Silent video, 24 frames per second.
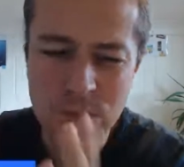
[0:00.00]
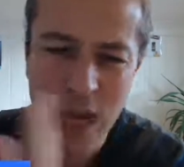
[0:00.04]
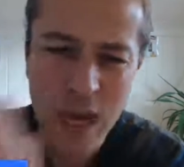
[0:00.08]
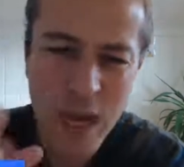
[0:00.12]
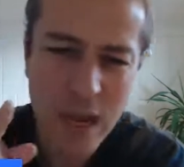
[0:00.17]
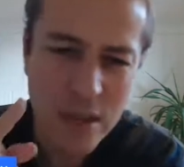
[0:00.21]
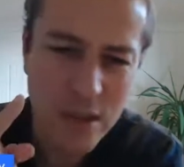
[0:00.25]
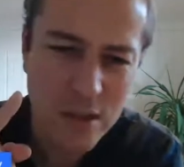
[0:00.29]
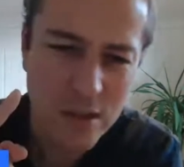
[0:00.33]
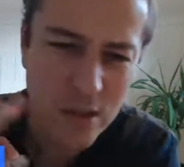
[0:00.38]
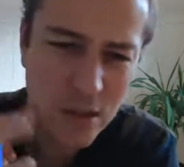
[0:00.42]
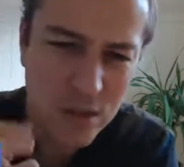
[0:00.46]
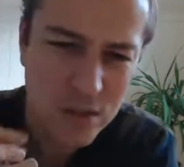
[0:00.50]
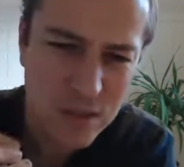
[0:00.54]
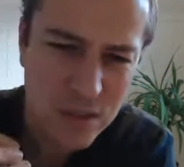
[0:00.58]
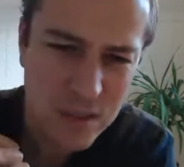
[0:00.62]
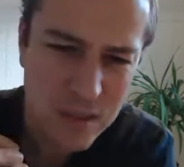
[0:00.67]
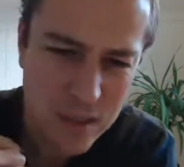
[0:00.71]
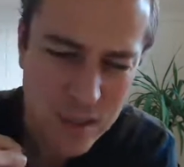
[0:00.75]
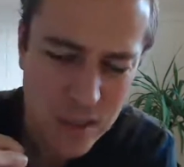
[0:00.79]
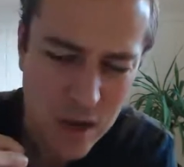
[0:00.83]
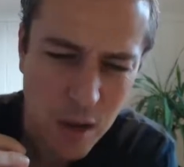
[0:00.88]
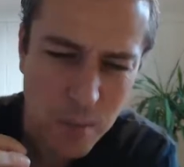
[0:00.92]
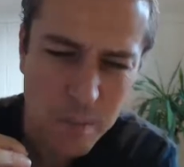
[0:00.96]
I don't know
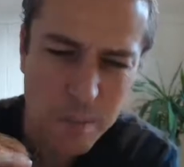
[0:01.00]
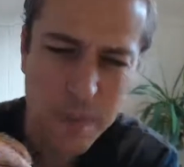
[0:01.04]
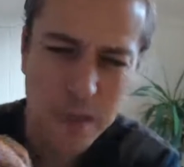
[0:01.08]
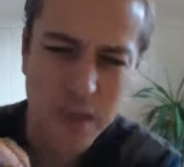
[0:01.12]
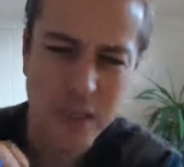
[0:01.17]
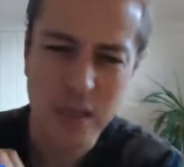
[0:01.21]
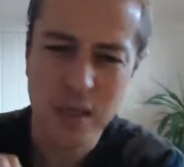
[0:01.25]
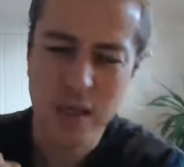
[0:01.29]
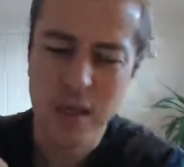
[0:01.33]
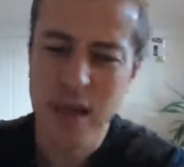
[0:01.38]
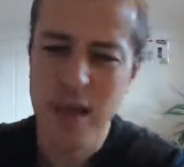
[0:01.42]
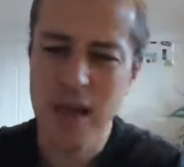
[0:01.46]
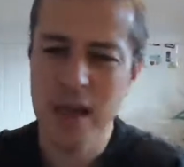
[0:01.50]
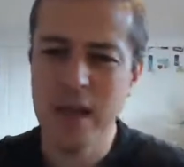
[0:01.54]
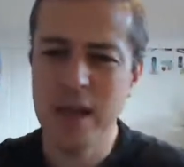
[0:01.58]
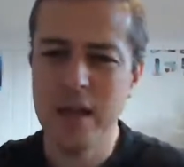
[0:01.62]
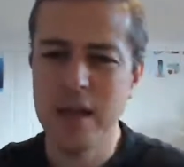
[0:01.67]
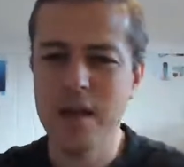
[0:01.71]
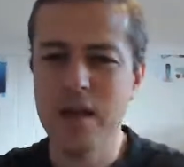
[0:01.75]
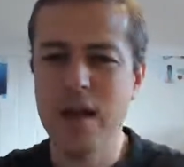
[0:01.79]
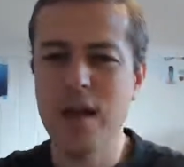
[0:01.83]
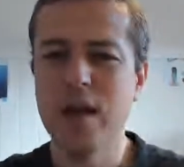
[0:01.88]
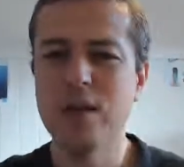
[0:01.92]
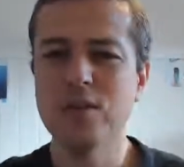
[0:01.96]
this company,
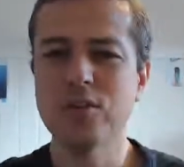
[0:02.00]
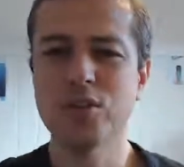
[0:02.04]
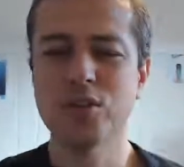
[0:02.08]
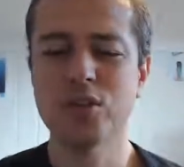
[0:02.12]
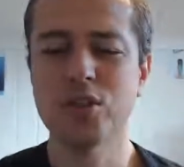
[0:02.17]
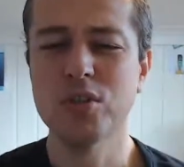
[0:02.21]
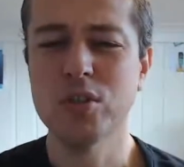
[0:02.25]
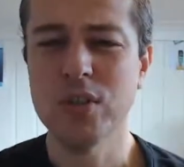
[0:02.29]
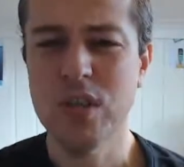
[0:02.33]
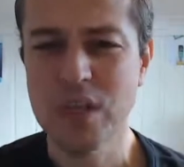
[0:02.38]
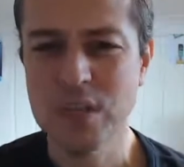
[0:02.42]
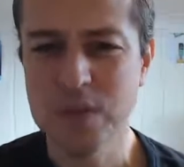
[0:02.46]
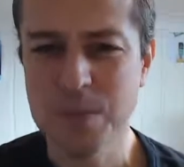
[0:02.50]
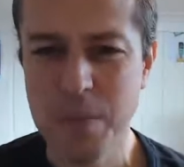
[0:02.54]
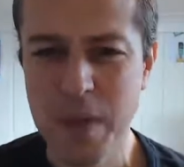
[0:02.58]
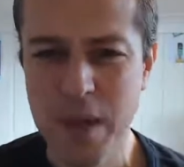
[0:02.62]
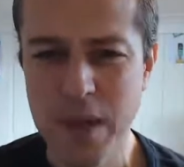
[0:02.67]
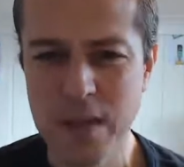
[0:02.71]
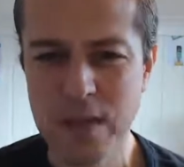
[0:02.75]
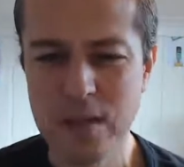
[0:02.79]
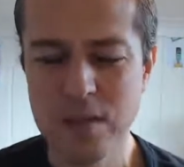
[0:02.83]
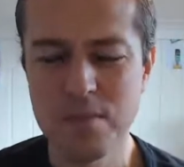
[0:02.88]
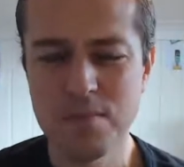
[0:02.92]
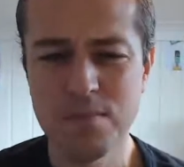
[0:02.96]
and should I
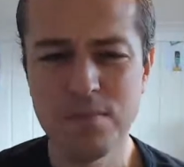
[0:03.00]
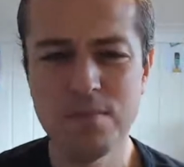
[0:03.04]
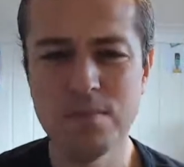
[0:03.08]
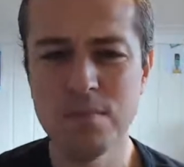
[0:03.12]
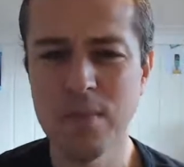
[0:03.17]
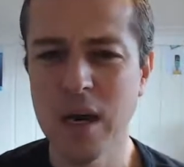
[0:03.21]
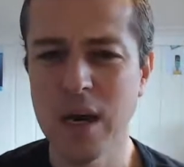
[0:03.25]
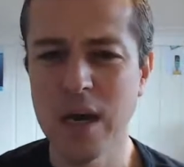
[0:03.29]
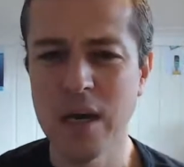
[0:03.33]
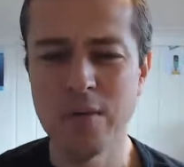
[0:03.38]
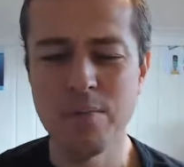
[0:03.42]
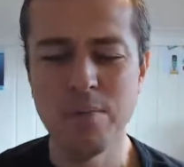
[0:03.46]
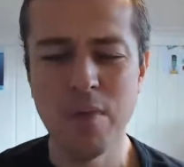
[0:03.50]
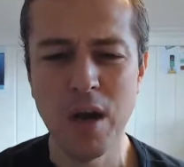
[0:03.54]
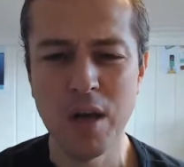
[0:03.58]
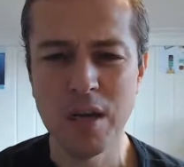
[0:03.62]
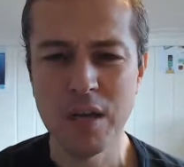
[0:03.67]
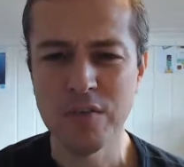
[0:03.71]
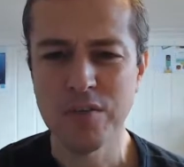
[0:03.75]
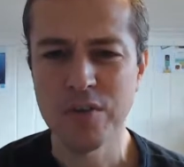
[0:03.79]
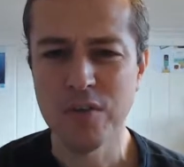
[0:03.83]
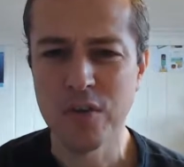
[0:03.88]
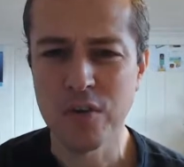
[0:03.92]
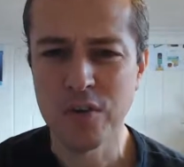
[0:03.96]
spend my
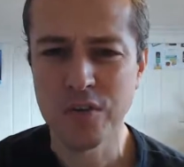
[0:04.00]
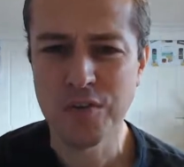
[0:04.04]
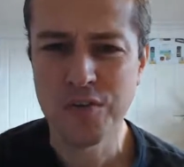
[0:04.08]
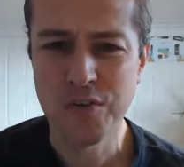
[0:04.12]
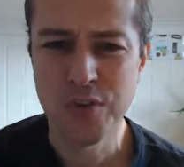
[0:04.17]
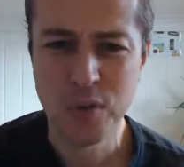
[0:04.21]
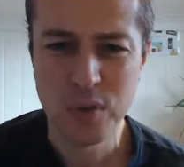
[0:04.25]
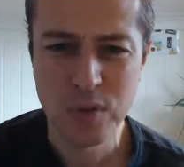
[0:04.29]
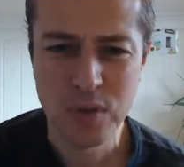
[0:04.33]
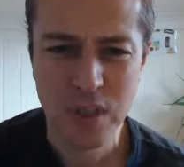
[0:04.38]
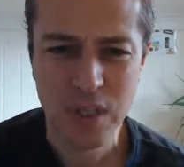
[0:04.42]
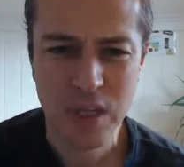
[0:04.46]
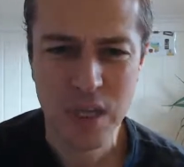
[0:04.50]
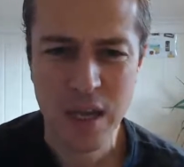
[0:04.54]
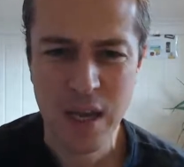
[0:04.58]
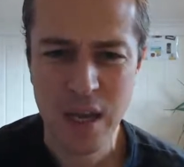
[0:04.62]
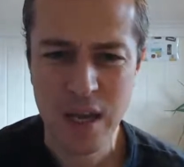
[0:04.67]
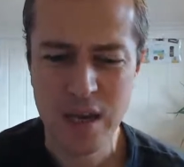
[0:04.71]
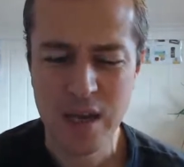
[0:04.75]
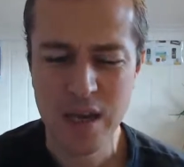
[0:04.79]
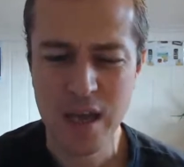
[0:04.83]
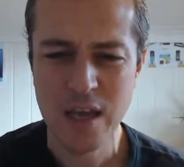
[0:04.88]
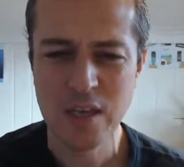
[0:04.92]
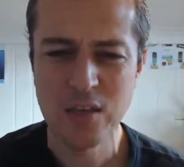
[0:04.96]
money for food
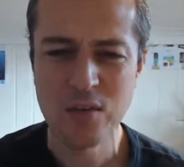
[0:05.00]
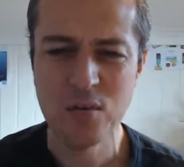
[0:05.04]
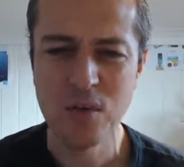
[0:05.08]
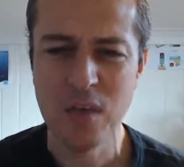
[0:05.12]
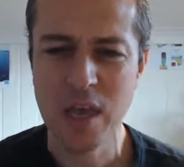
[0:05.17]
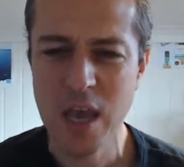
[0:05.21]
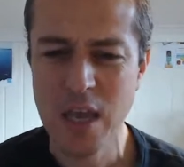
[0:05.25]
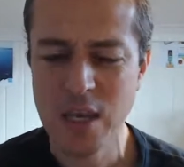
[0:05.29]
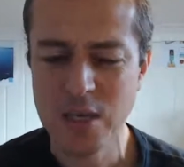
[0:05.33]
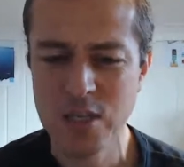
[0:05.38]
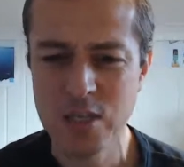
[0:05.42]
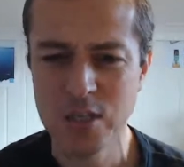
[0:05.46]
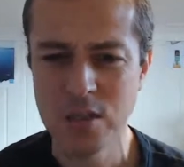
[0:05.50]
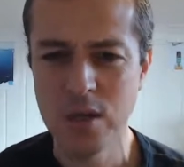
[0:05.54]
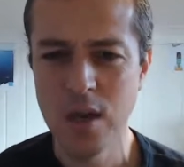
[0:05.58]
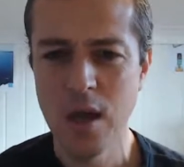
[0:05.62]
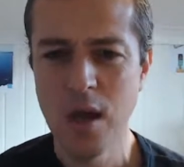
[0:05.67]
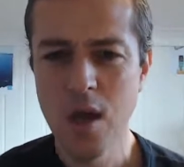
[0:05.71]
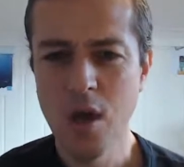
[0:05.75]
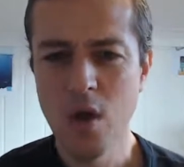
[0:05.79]
and education?